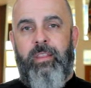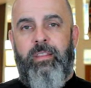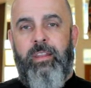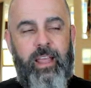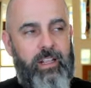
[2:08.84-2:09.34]

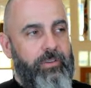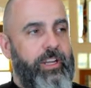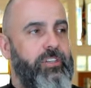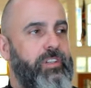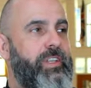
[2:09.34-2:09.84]
The
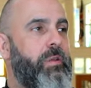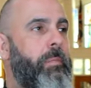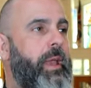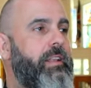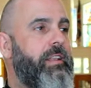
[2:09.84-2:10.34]
Declaration of
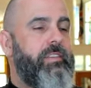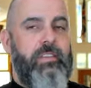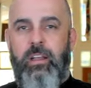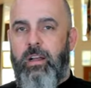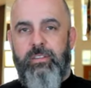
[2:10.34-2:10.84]
Independence,
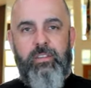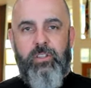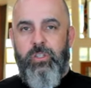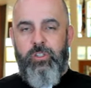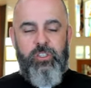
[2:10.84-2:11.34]
the
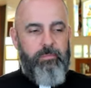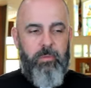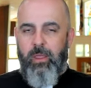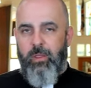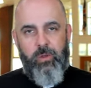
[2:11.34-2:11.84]
Constitution,
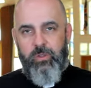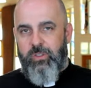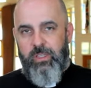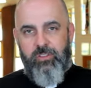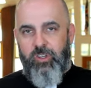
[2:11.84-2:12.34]
those
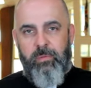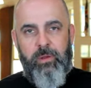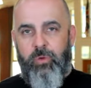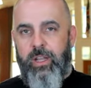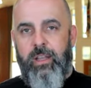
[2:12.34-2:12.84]
things could have
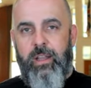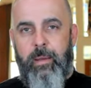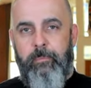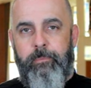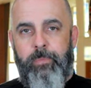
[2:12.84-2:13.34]
been written
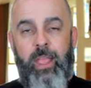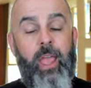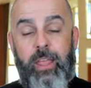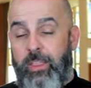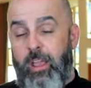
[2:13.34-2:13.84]
up,
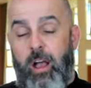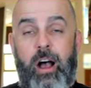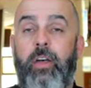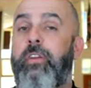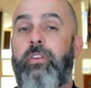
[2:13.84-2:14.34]
and the
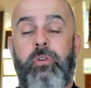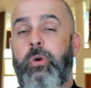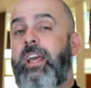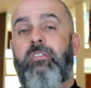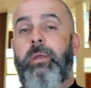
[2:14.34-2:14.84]
authors
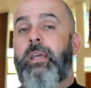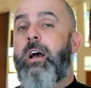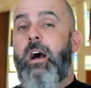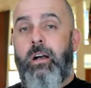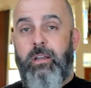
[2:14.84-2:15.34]
could have been
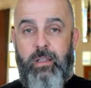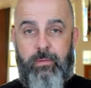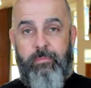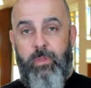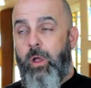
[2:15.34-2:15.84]
hung,
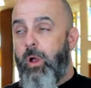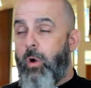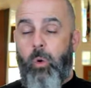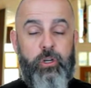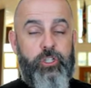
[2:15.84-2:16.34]

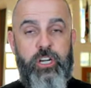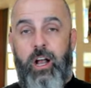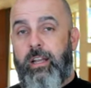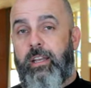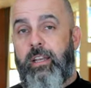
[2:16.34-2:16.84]
or
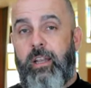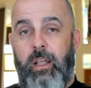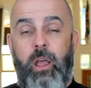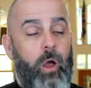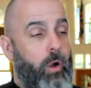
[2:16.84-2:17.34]
shot,
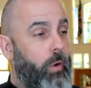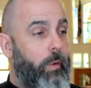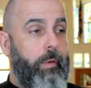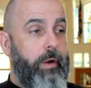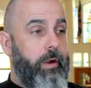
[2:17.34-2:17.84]

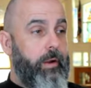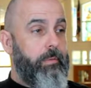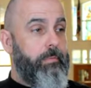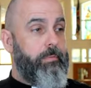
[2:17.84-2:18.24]
or